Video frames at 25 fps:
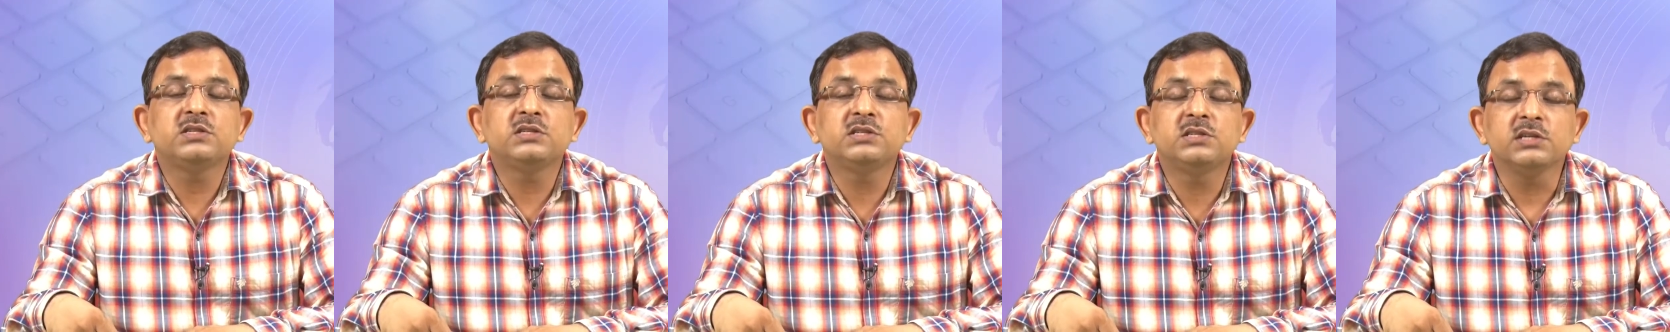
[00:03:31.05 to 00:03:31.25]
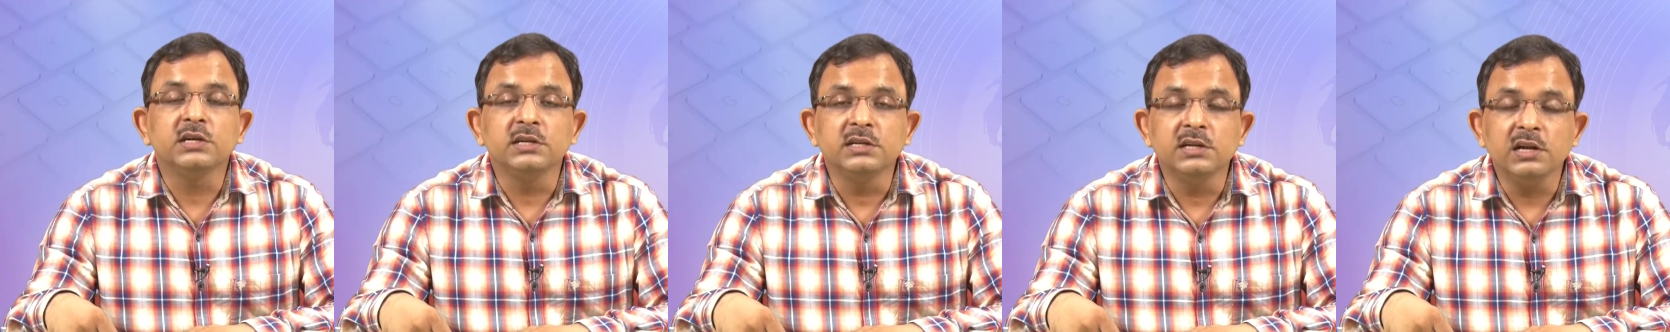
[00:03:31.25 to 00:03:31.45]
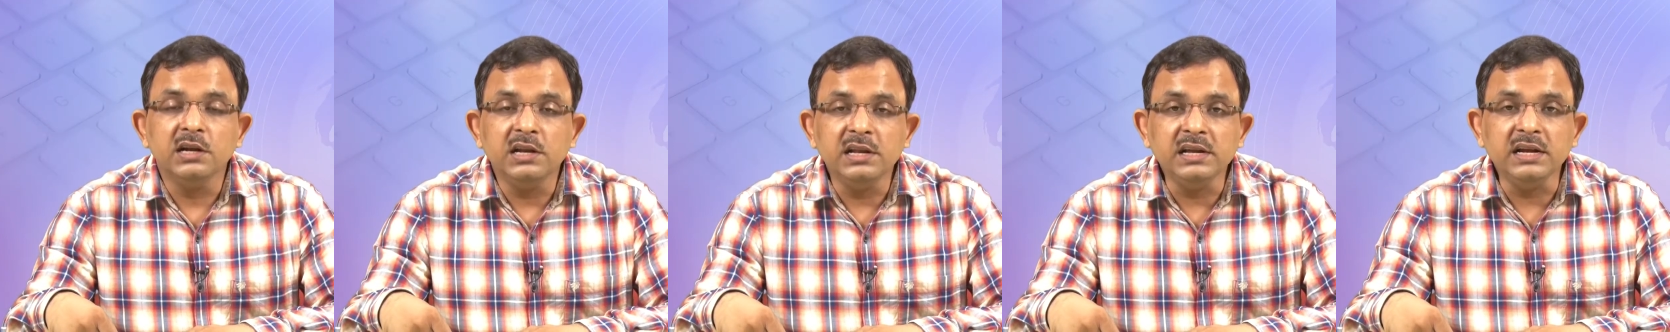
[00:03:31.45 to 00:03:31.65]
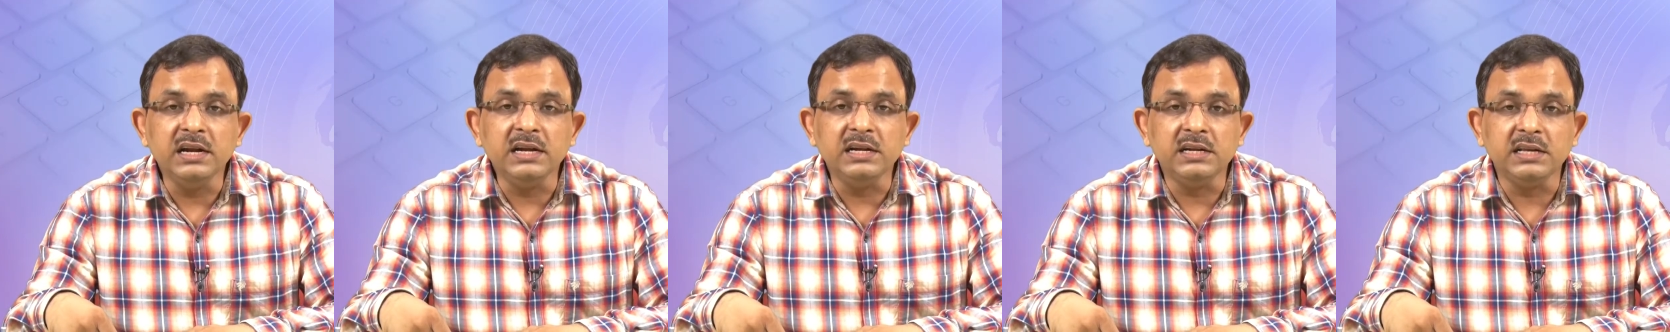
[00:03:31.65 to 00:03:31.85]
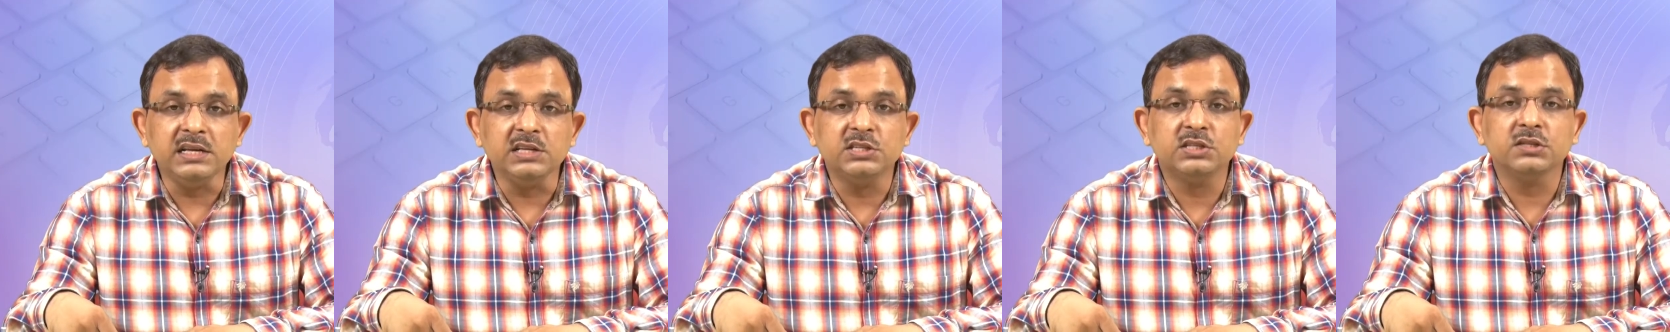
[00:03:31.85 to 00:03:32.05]
generally a
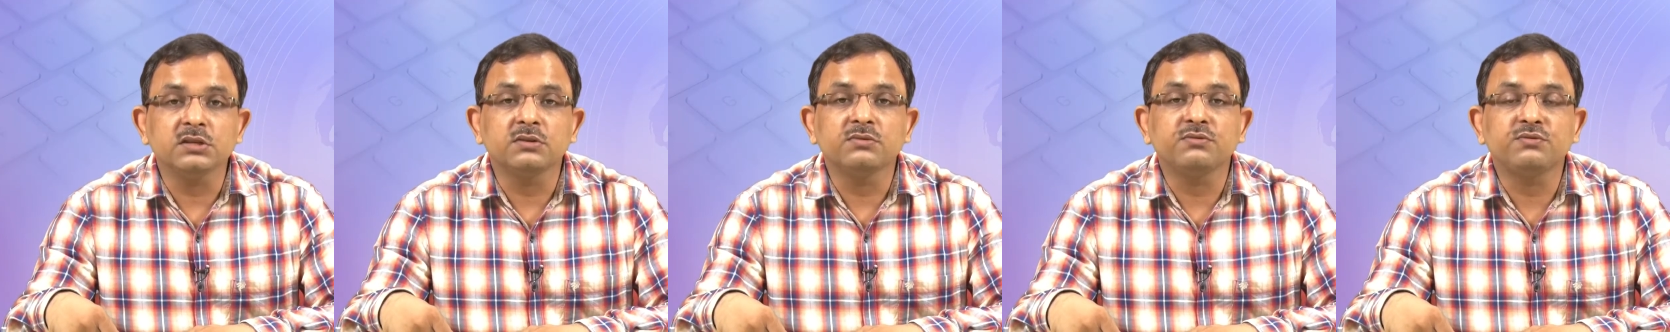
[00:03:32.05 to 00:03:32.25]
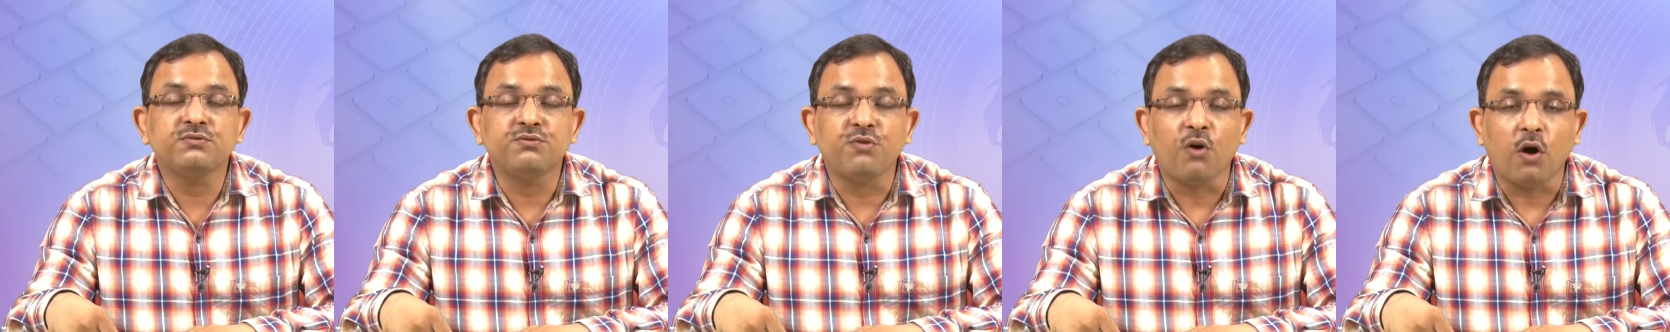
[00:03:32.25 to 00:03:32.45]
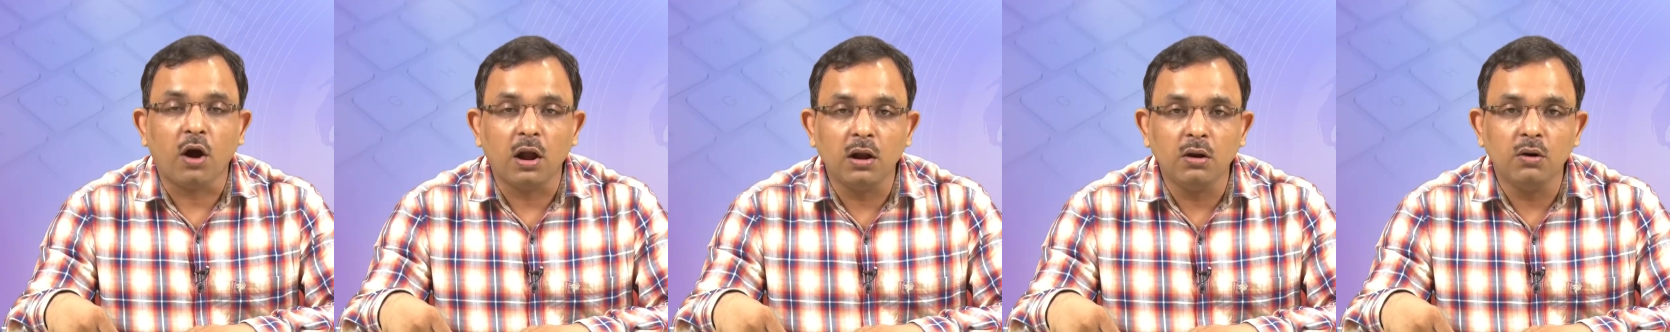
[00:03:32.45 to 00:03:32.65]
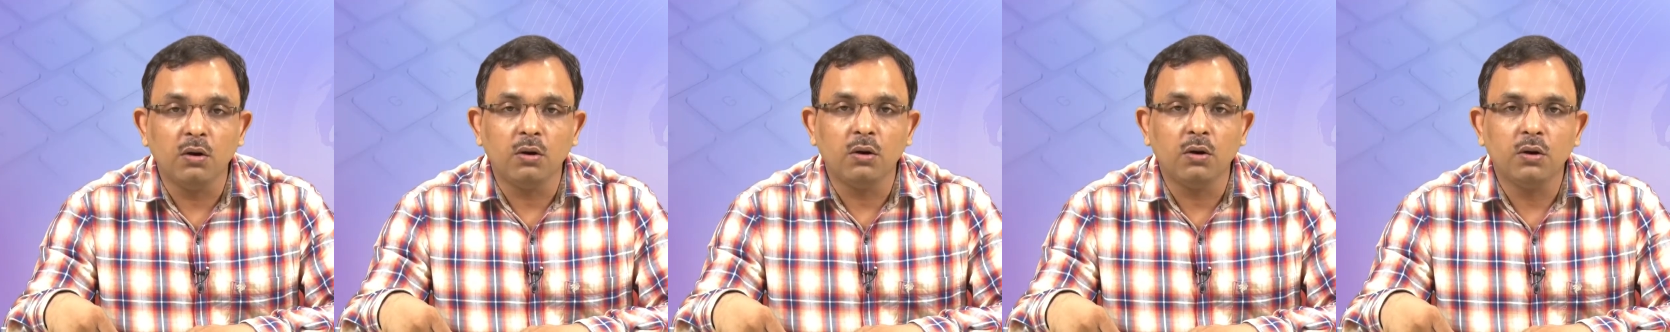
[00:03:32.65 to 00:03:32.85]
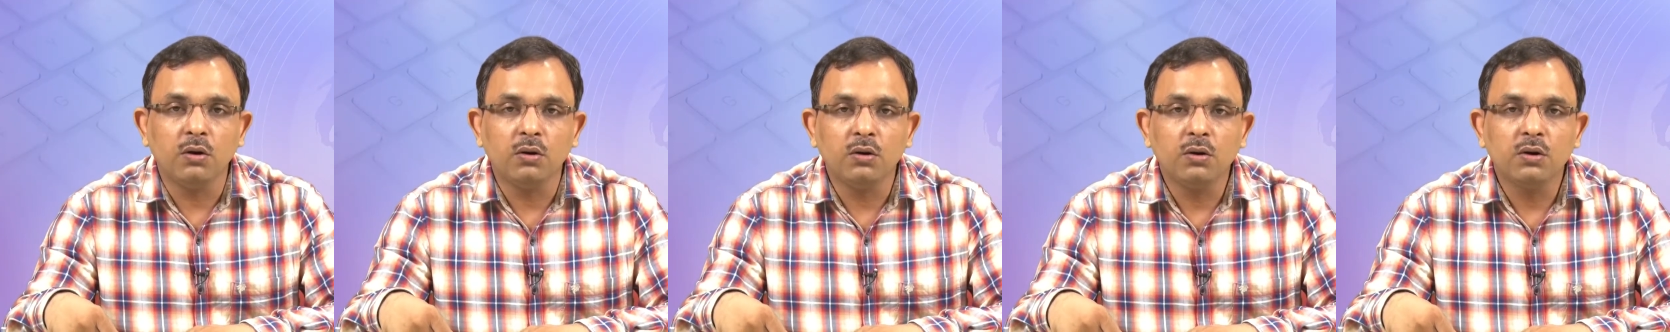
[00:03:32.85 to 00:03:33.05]
teacher
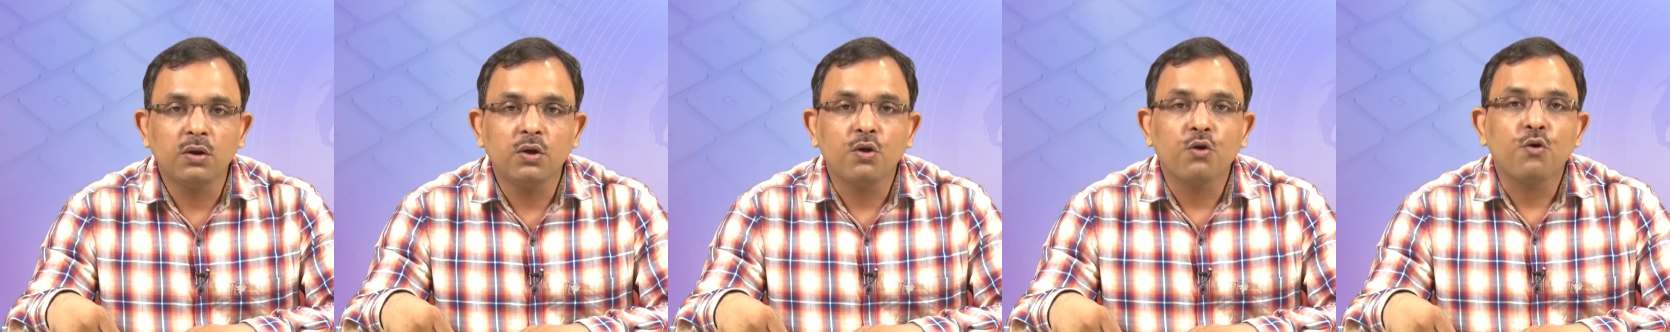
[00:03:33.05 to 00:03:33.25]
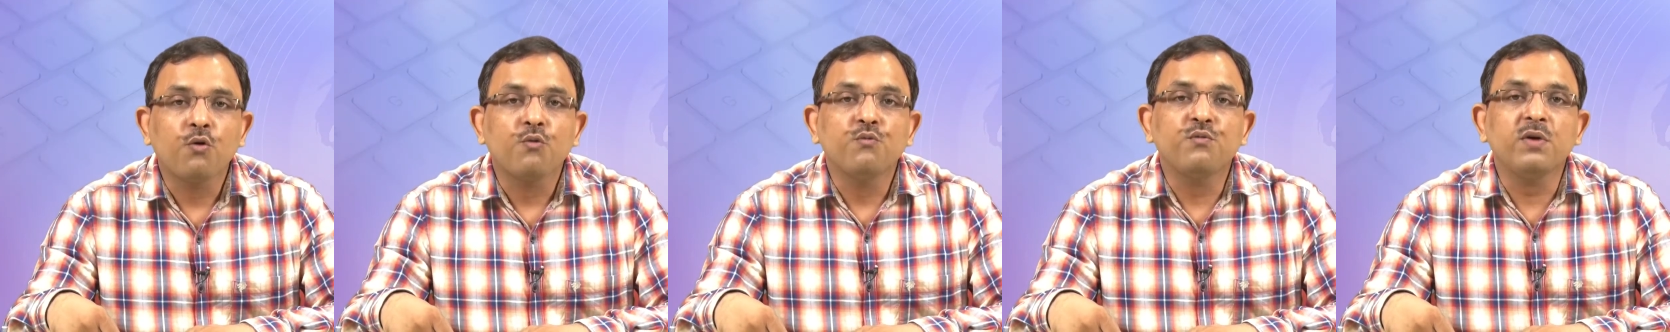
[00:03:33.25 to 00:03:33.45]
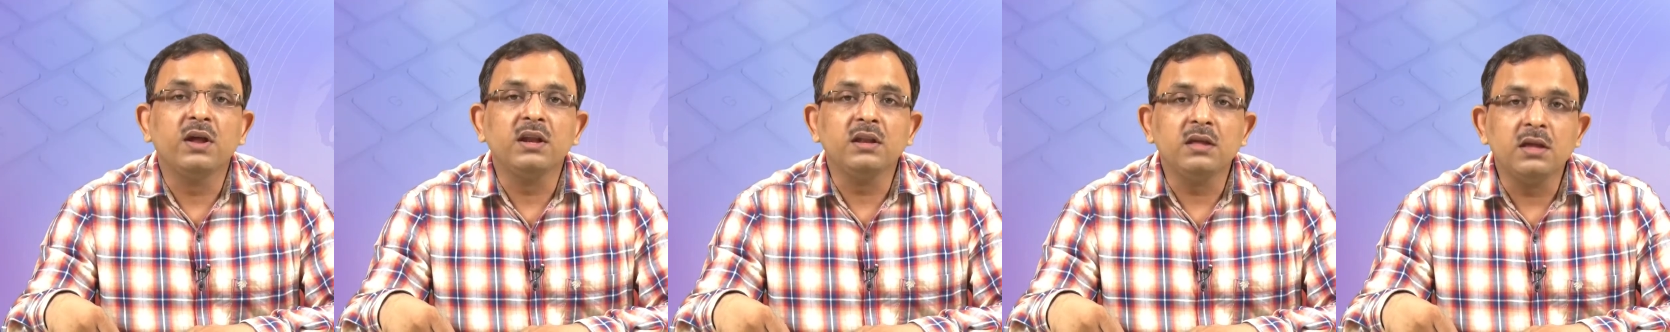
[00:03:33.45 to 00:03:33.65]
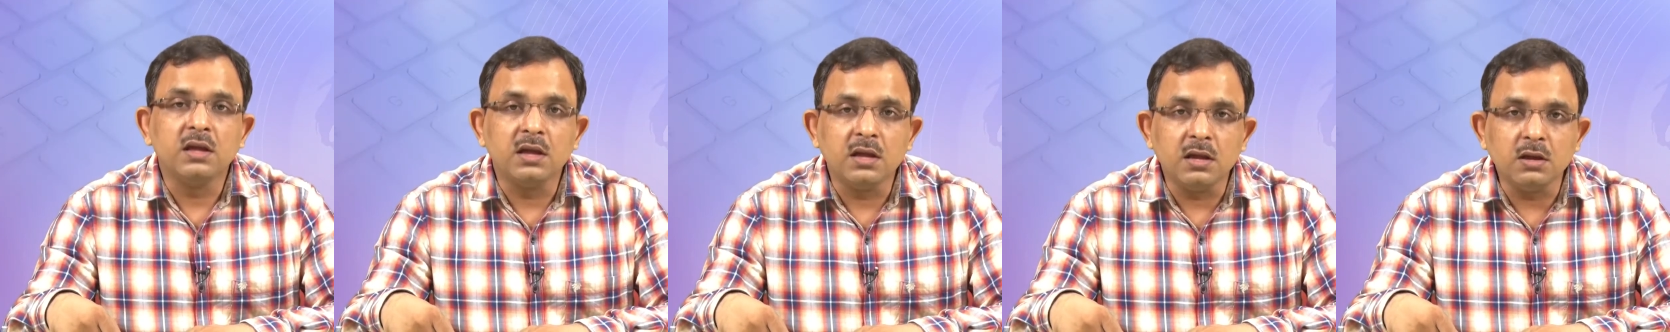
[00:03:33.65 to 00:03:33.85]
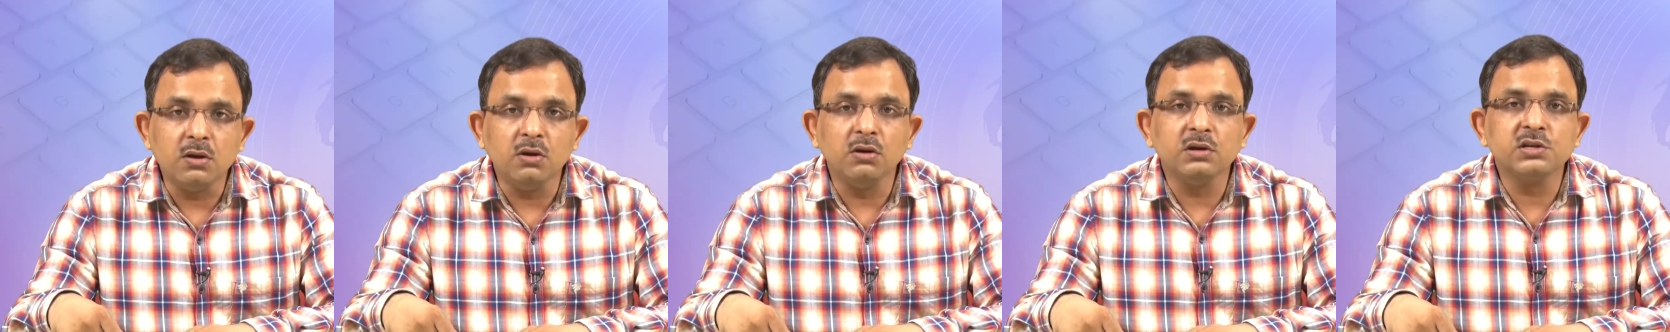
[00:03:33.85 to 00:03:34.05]
follow when
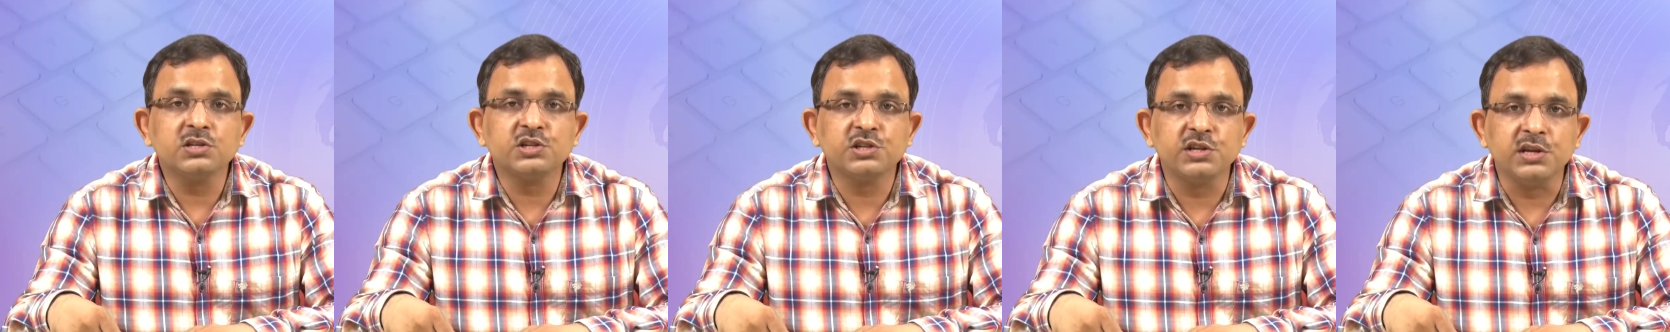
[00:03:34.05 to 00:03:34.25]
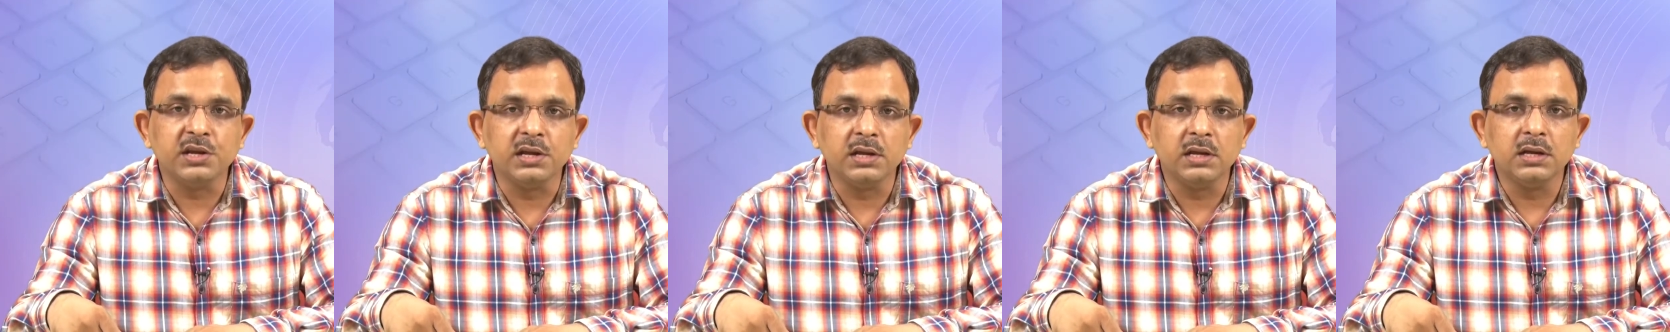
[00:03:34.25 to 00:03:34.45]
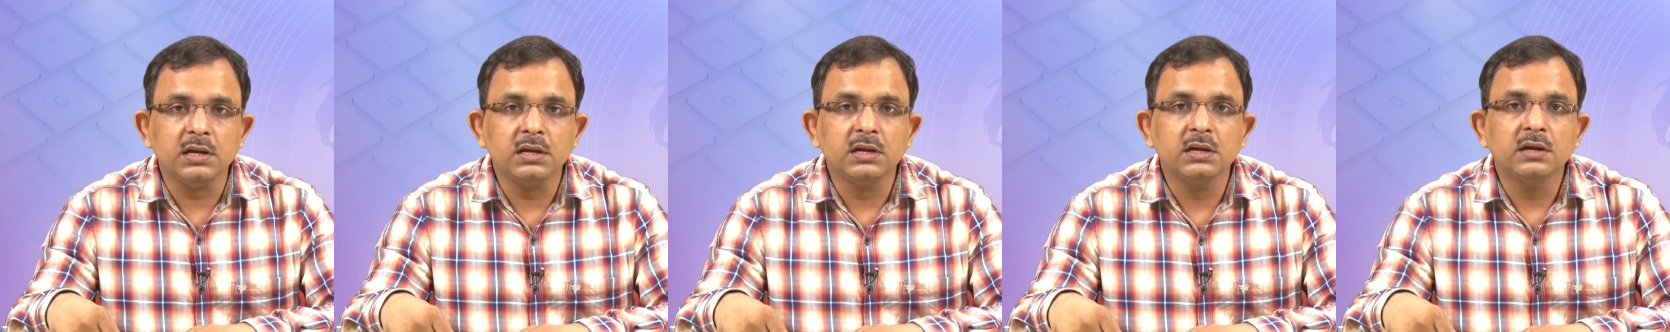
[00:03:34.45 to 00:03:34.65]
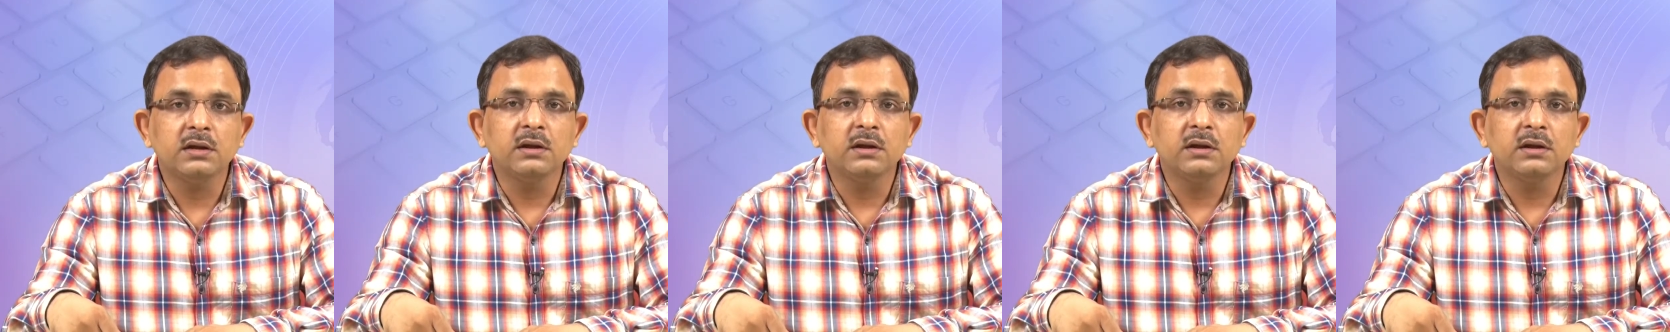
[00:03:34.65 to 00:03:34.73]
he or she